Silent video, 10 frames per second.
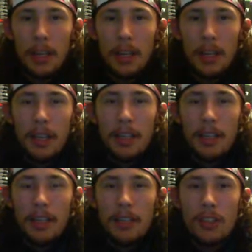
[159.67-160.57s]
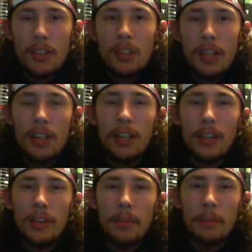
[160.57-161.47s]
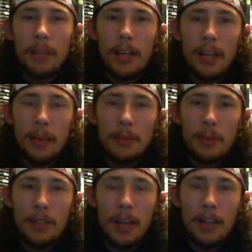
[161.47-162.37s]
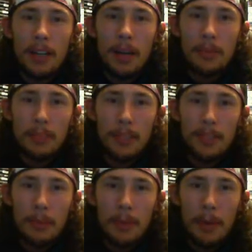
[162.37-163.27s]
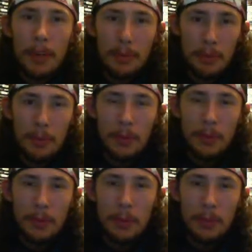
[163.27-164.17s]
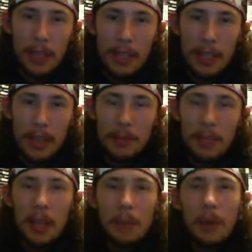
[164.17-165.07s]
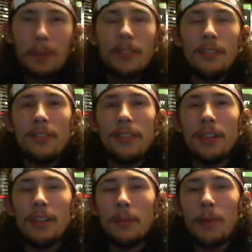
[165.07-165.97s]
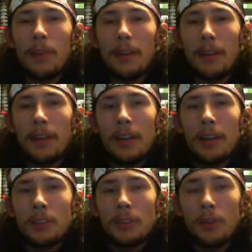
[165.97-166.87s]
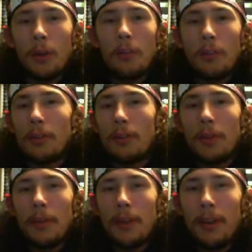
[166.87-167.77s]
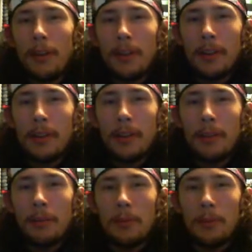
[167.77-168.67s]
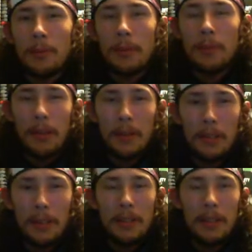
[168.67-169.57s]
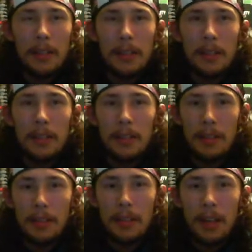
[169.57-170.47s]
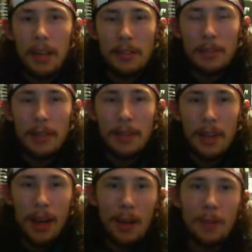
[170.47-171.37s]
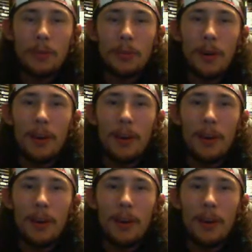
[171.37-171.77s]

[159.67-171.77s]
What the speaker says: It is even shittier than Black Ops, which I did not believe could be possible when playing Black Ops. But I believe Infinity Ward strove to prove me wrong, and prove me wrong they did. I'll admit, I was wrong.